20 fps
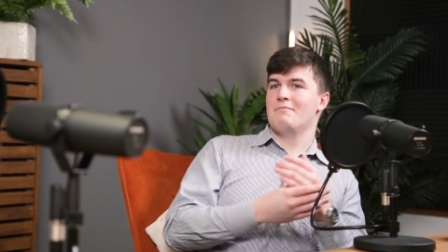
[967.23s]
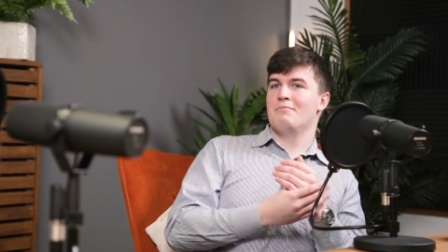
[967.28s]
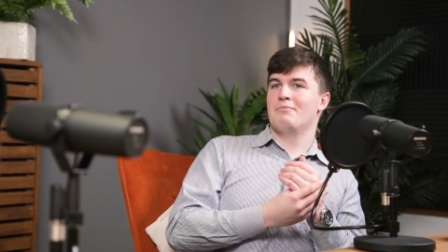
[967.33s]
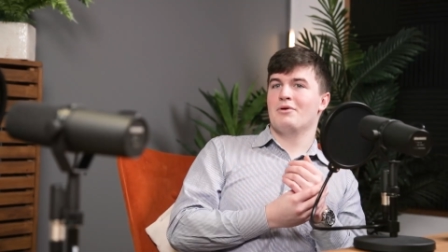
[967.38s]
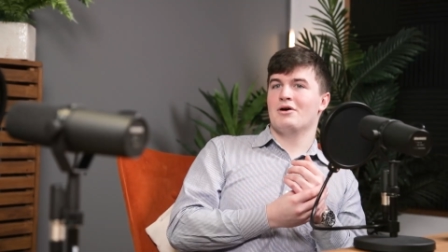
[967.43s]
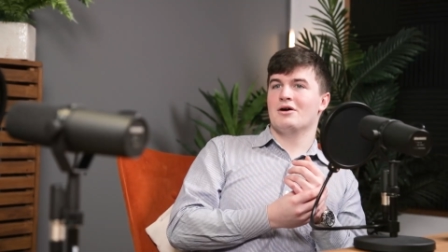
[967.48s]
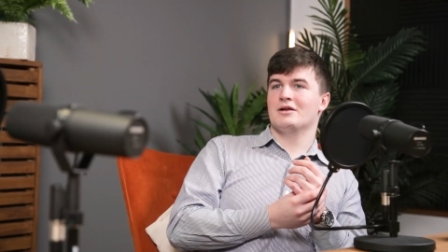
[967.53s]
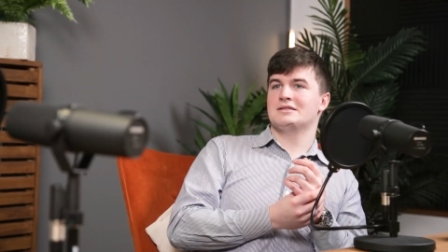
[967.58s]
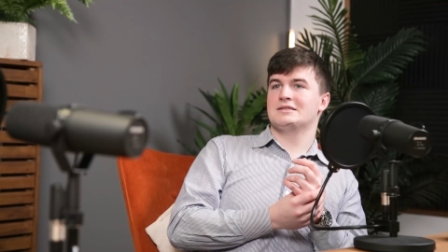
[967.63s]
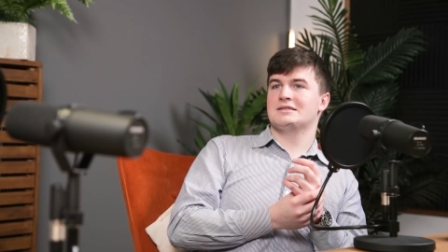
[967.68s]

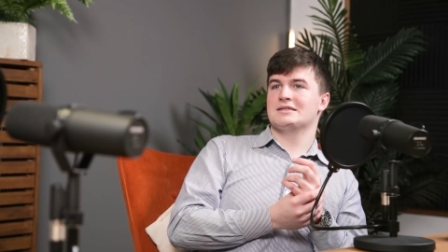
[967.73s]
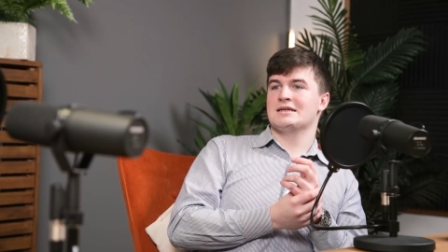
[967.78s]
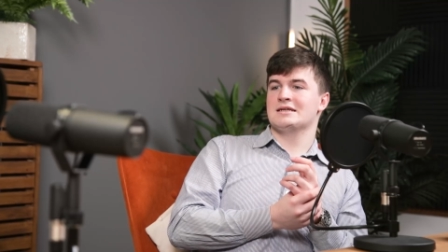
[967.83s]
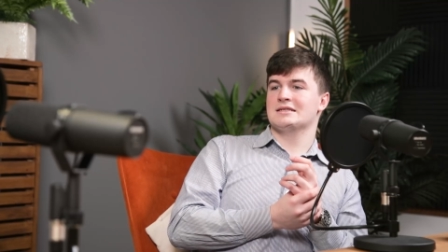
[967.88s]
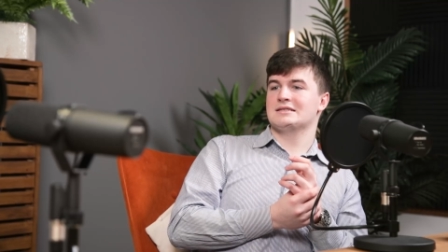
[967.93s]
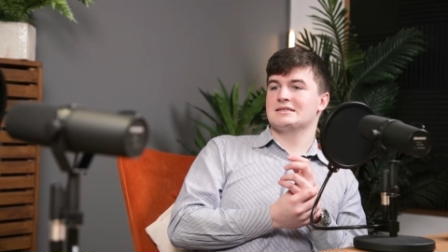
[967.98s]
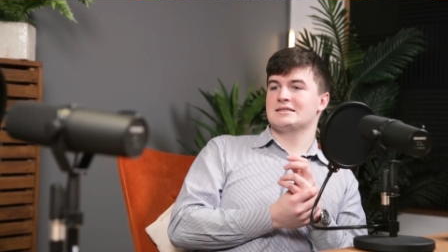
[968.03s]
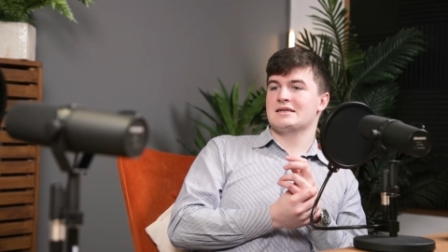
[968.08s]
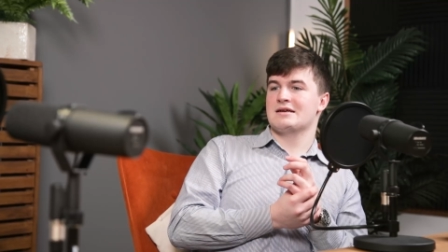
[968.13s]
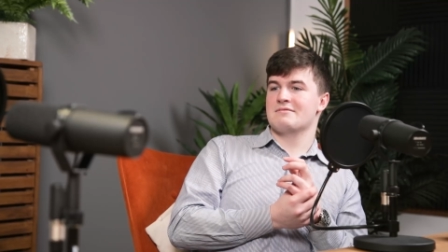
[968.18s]
but
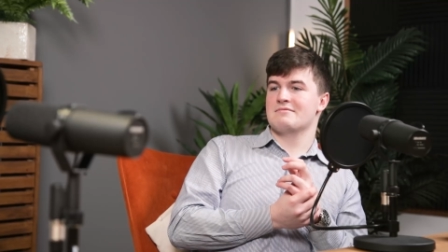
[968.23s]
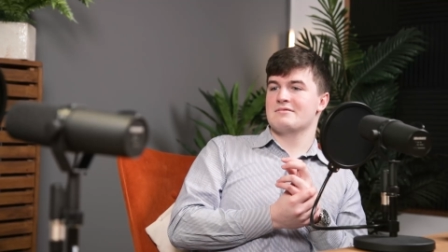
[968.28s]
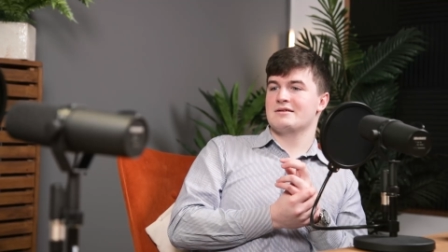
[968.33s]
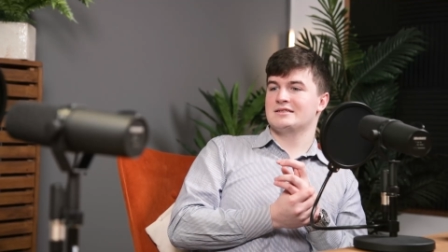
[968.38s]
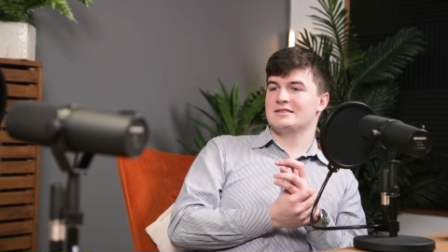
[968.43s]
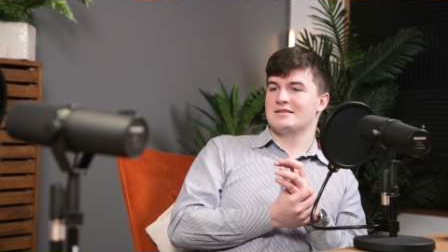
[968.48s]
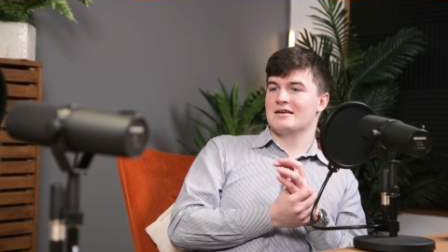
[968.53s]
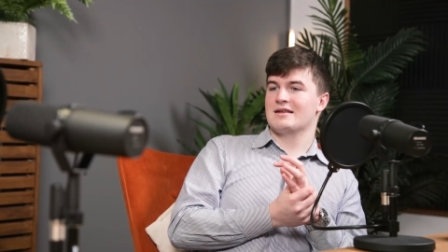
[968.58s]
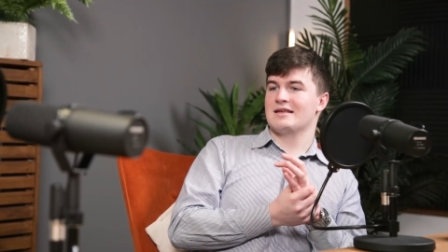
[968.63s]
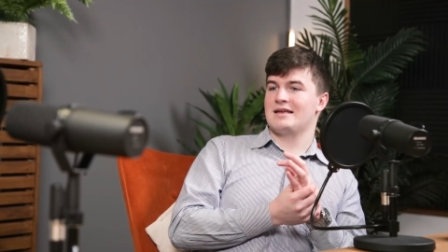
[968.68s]
it's
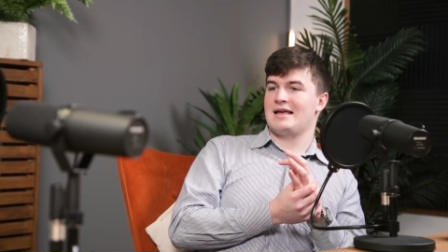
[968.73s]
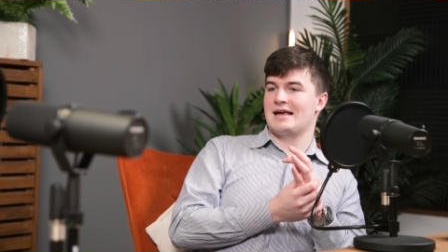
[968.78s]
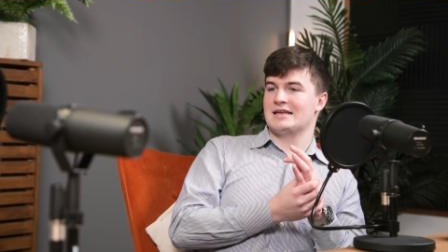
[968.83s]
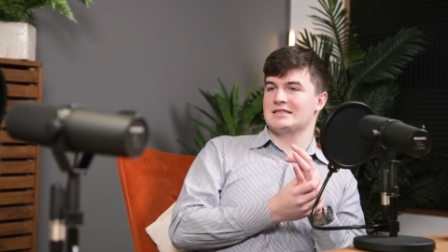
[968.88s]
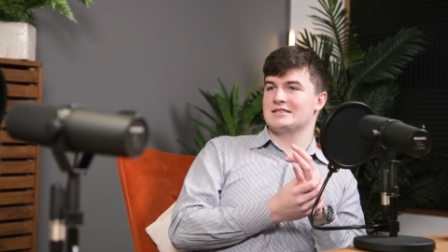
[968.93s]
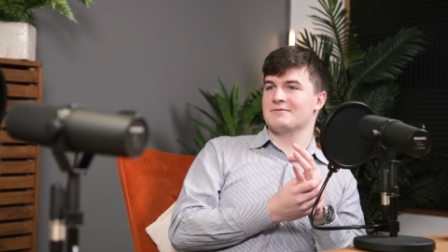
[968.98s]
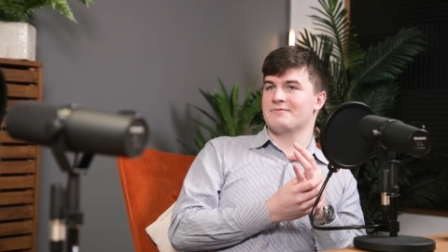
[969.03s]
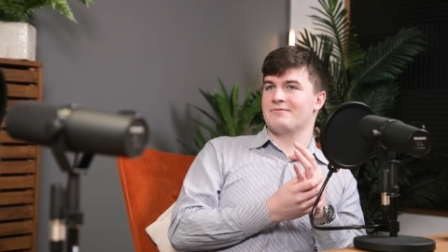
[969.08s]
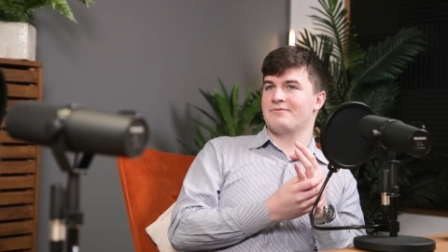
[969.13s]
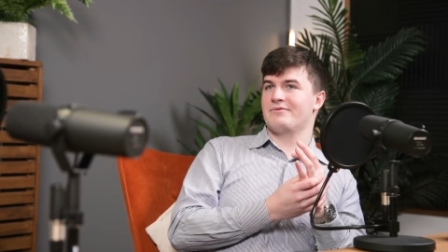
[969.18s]
certainly a
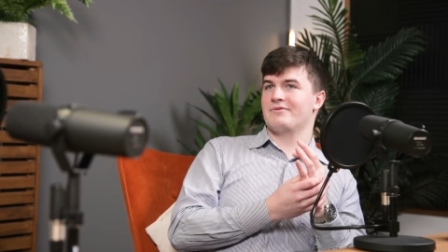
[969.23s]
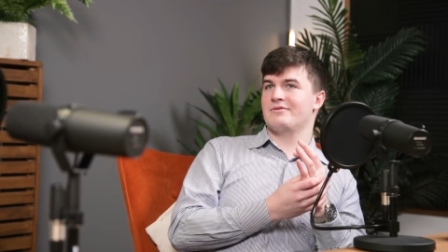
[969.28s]
case of